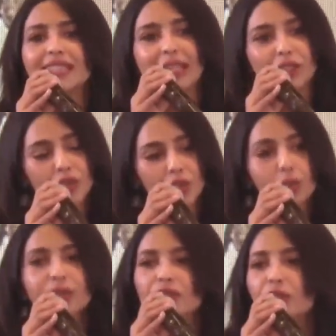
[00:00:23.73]
Thank you
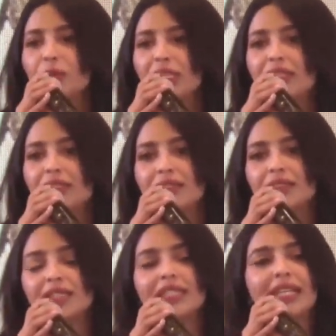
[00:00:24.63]
so much for being
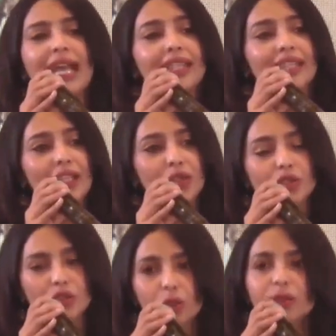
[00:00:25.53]
here. And thank
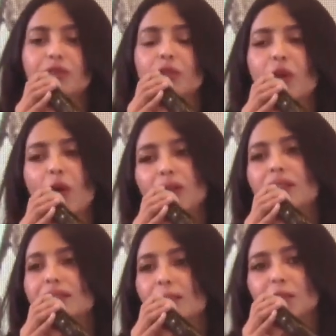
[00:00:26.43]
you so much for all
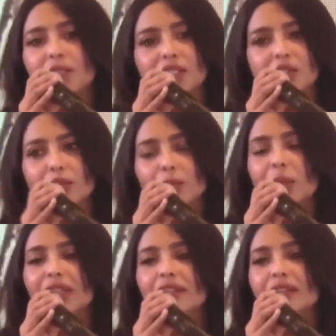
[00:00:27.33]
the support that you have
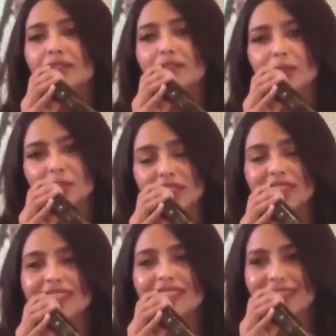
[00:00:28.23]
provided our film
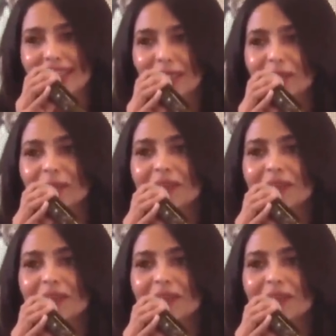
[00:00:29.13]
till date. Thank you.